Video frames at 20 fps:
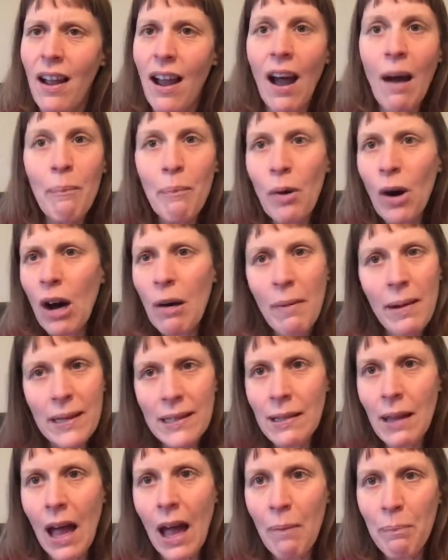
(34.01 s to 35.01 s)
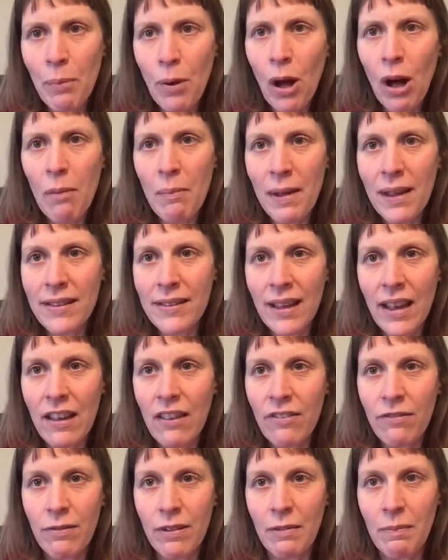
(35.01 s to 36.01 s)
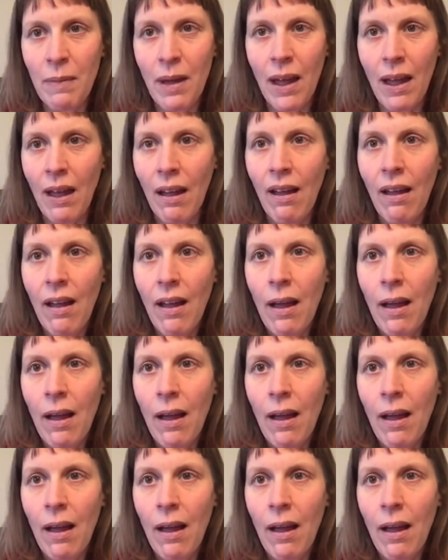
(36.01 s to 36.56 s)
I bore myself with my